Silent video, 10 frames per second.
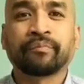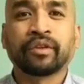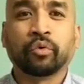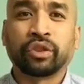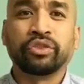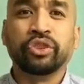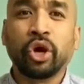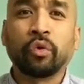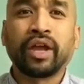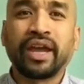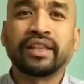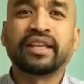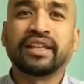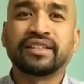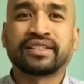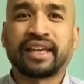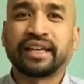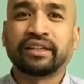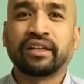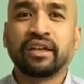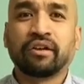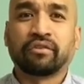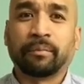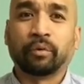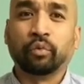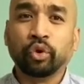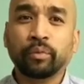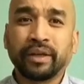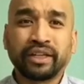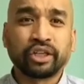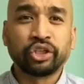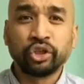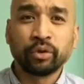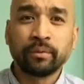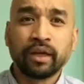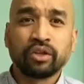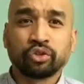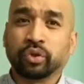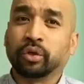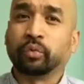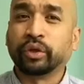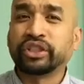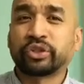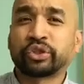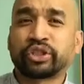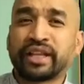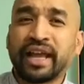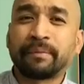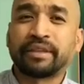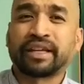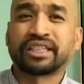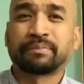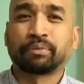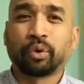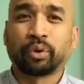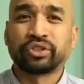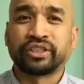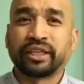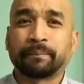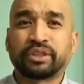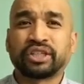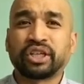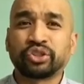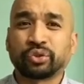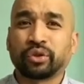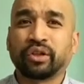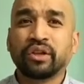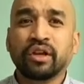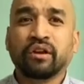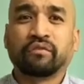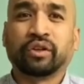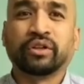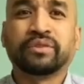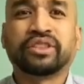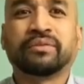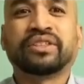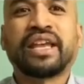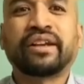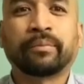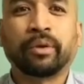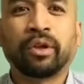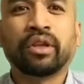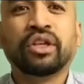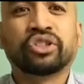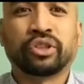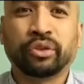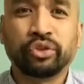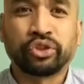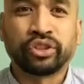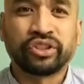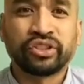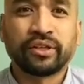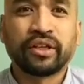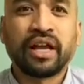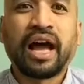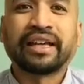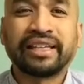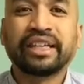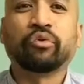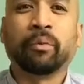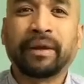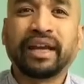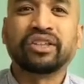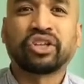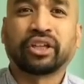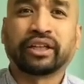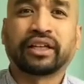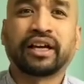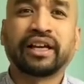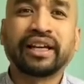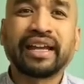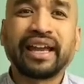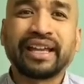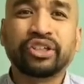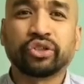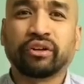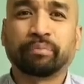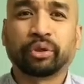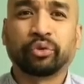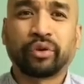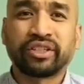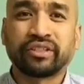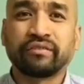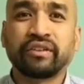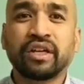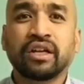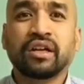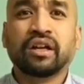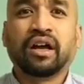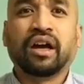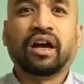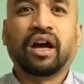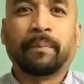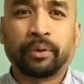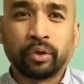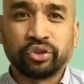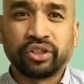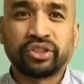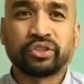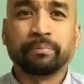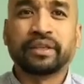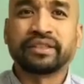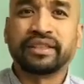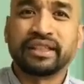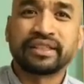with no end in sight. From a room in a cube to a research lab that explores the potential for sustainable solutions, IKEA remains on the cutting edge of progressive approaches to business